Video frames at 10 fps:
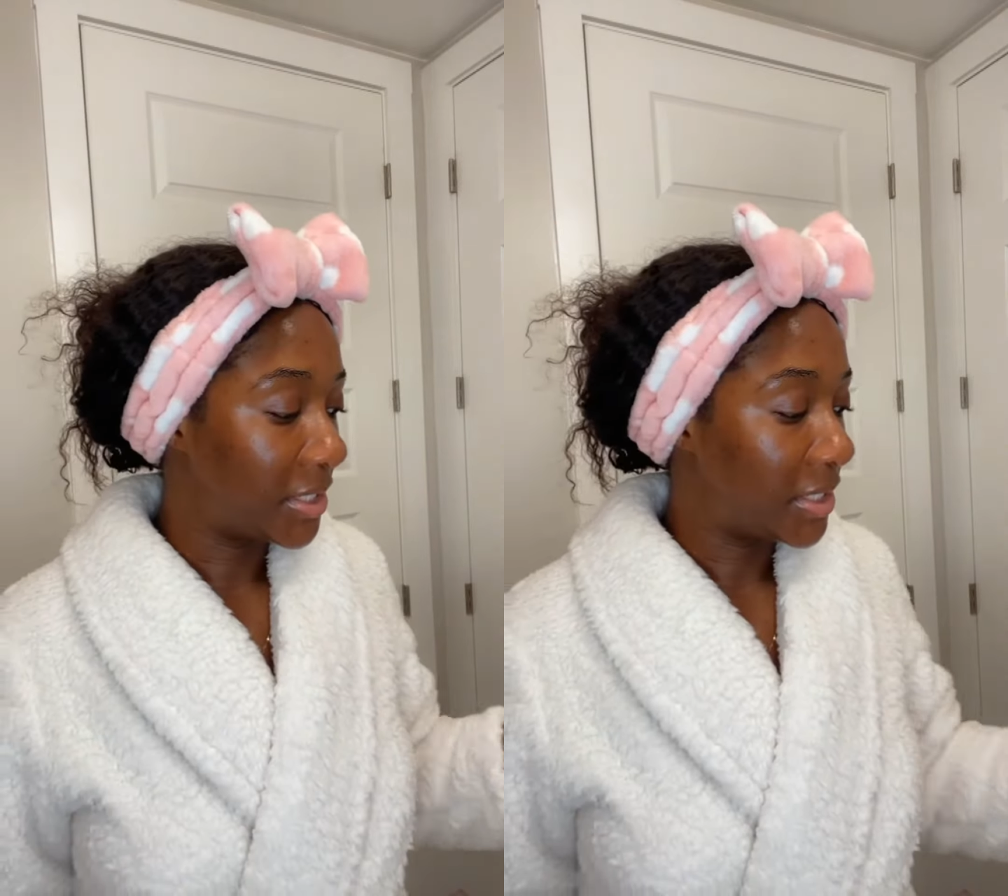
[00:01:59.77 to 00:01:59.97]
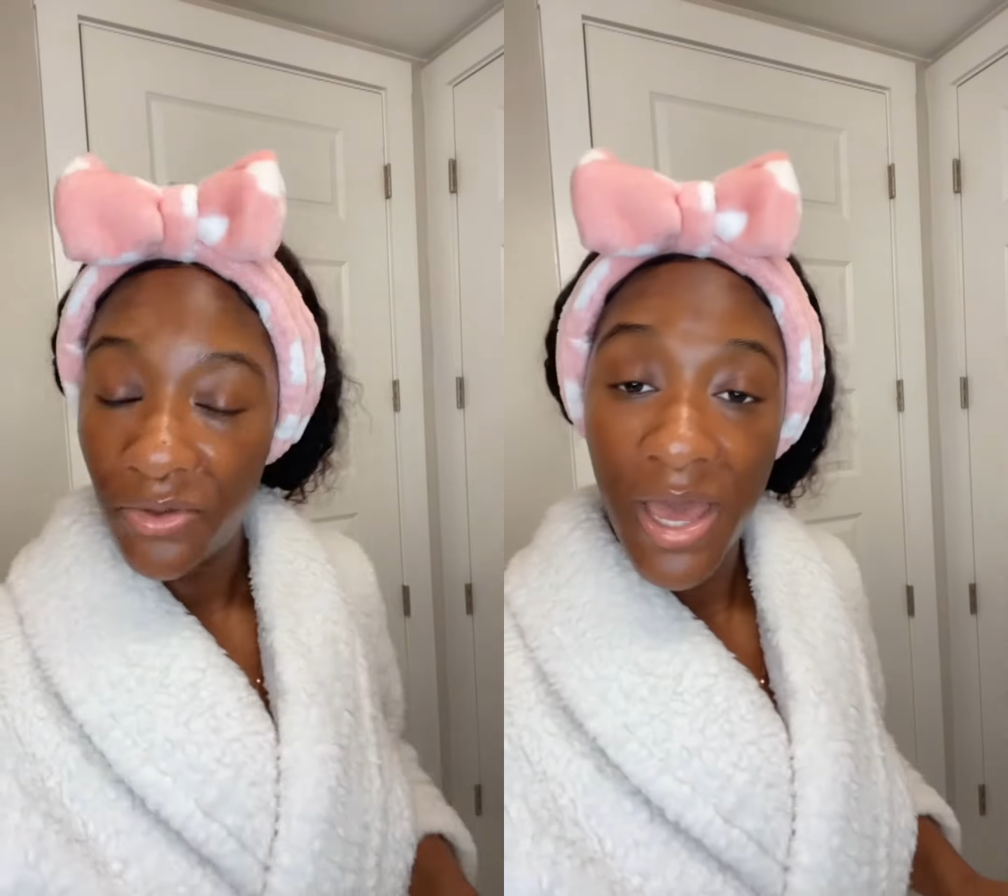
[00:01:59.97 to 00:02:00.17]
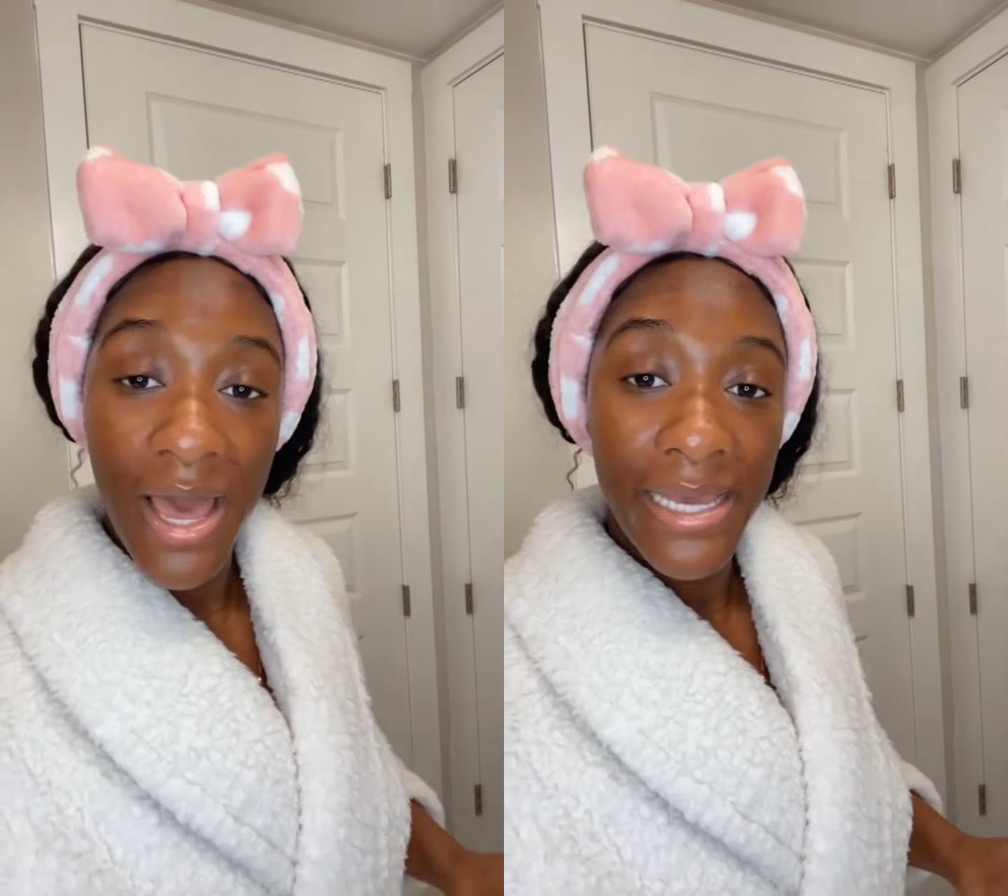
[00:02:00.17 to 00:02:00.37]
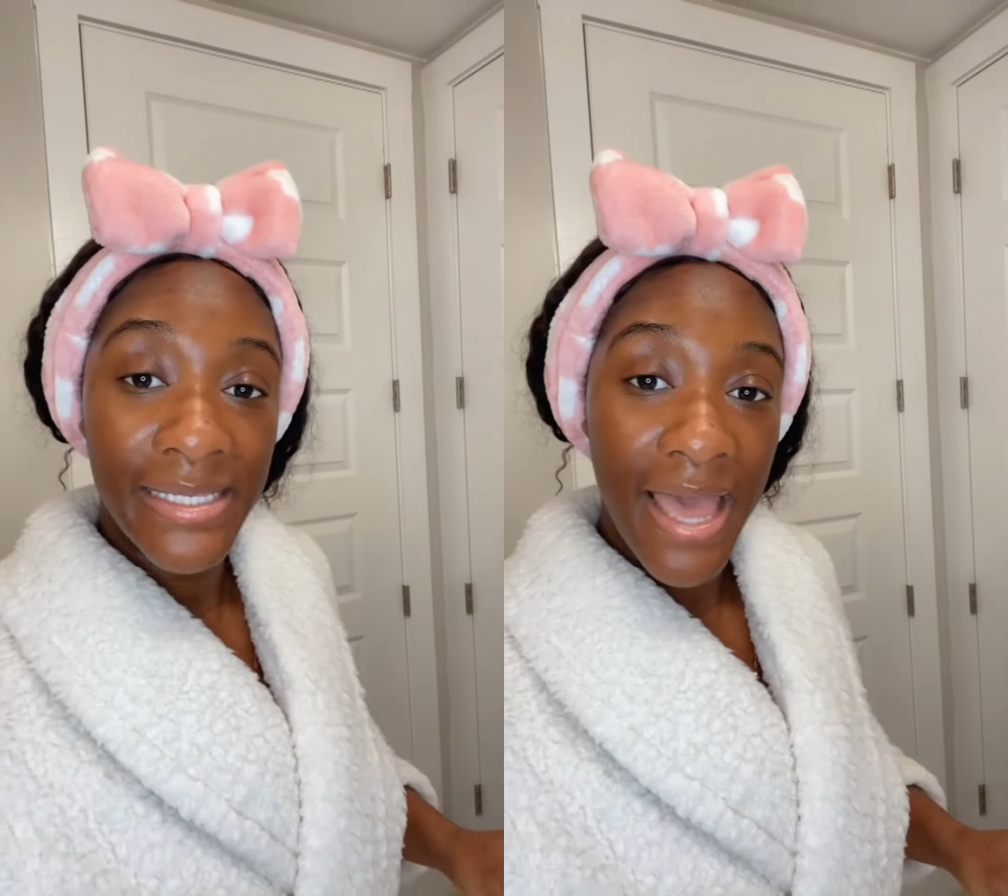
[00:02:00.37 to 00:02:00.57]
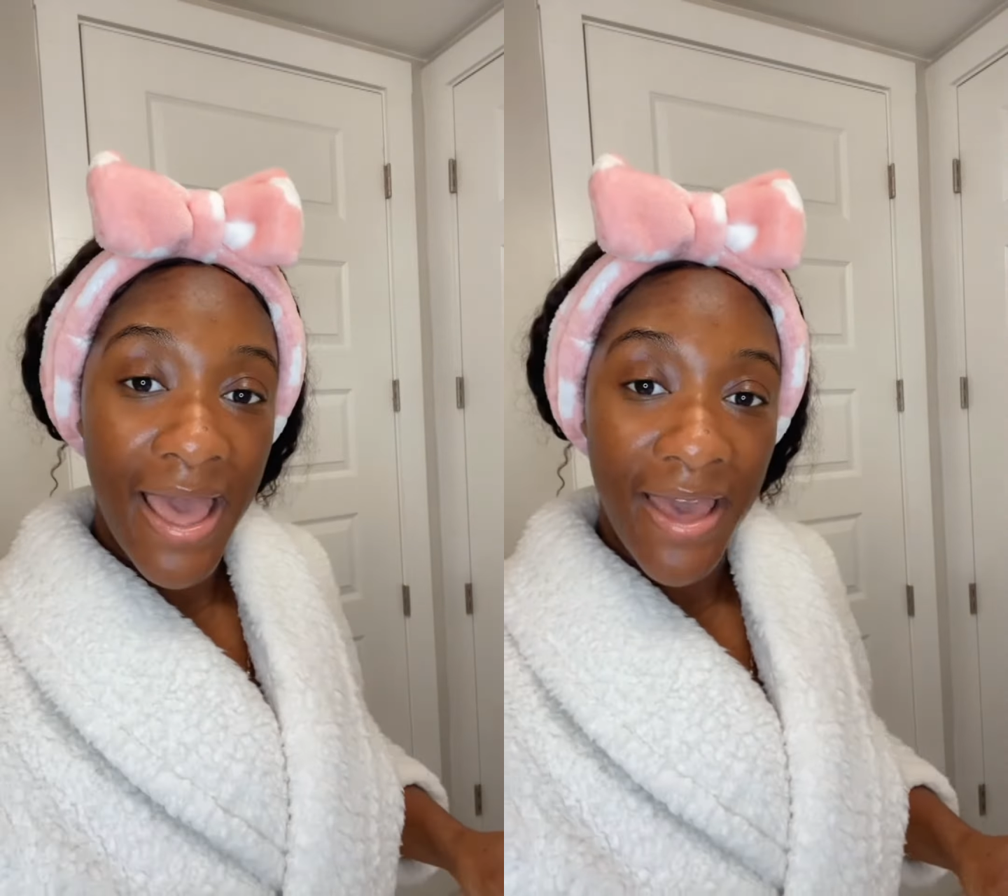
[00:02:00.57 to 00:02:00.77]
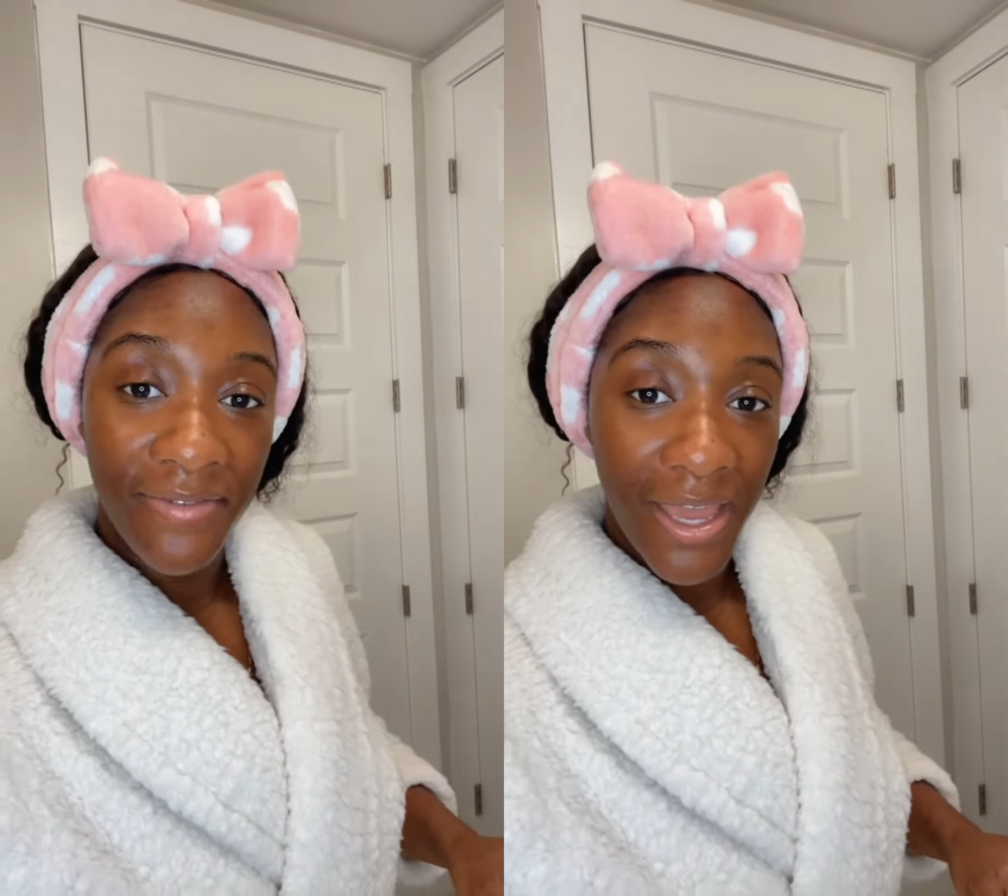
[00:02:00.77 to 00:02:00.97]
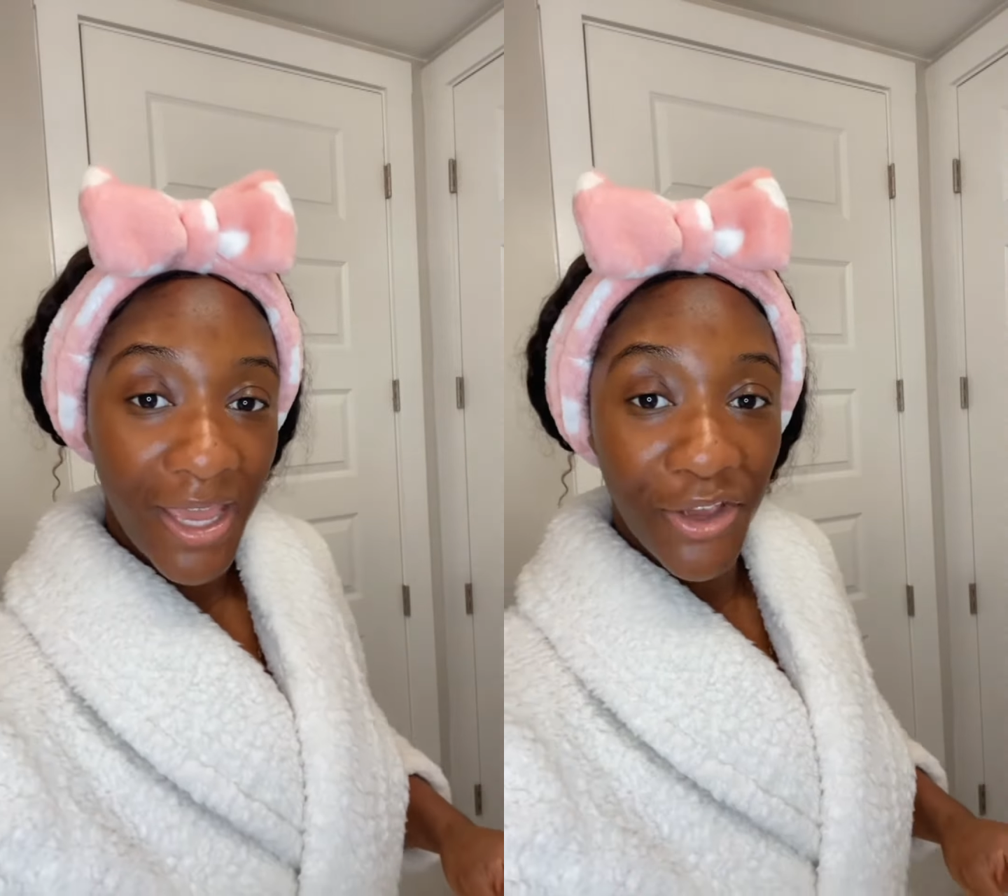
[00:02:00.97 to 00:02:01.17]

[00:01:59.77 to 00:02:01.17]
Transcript: You guys have a